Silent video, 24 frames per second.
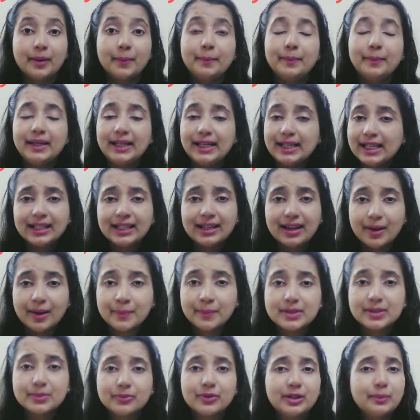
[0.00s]
Bleeding
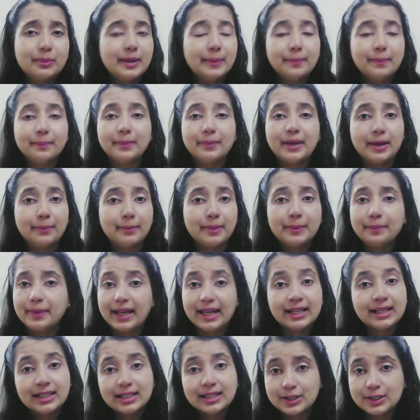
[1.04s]
gums will be maybe
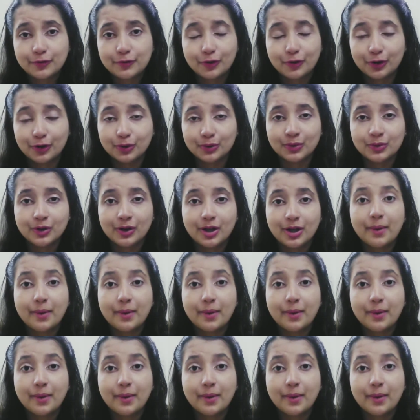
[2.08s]
painless for you,